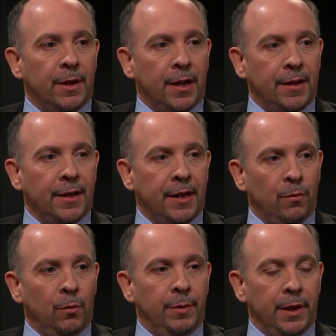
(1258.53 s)
and I think it
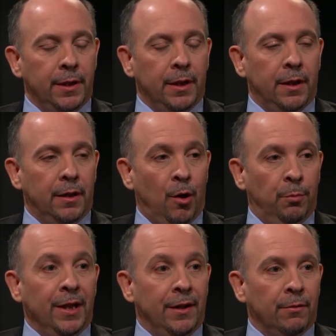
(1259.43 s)
will be
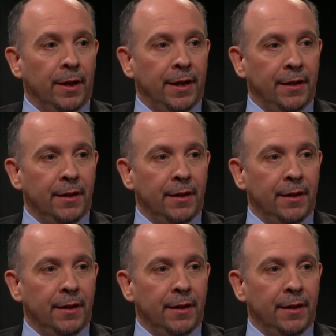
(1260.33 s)
obliterated